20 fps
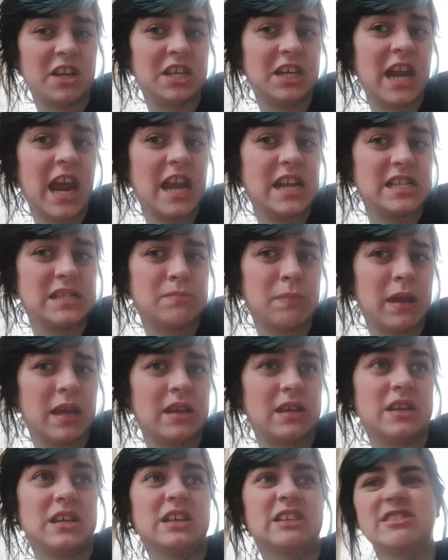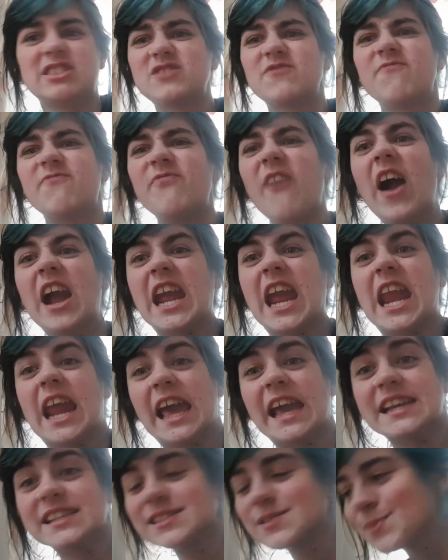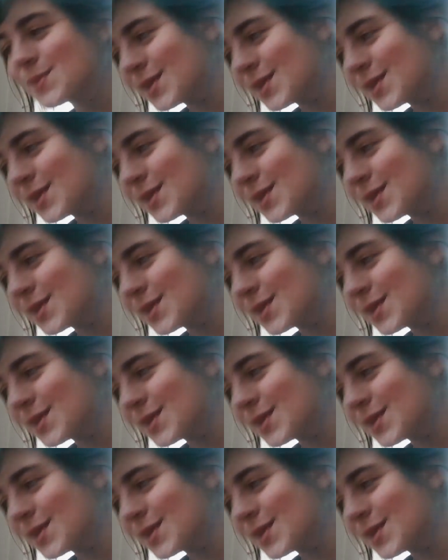hates me. Just fucking hates